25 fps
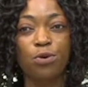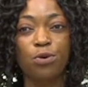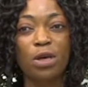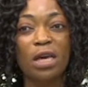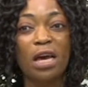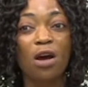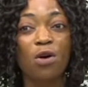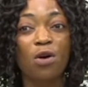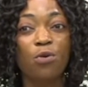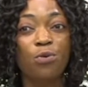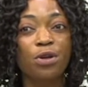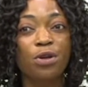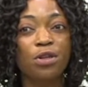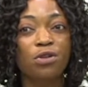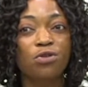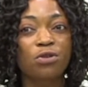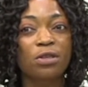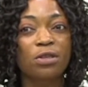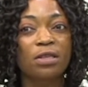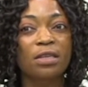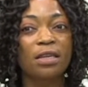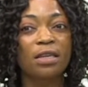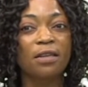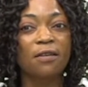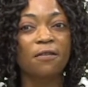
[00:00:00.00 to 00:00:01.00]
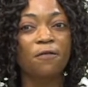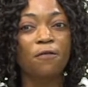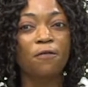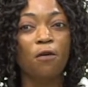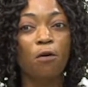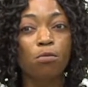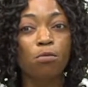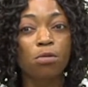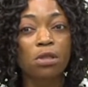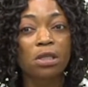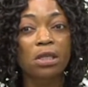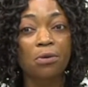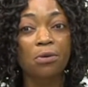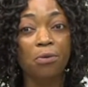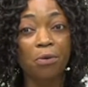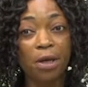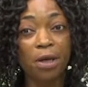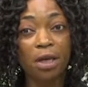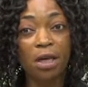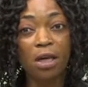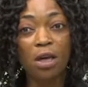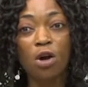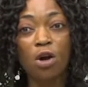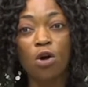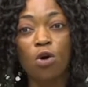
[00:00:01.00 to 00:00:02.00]
we are going to see in Form
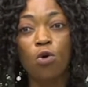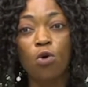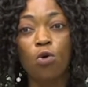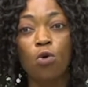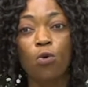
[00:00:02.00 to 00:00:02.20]
3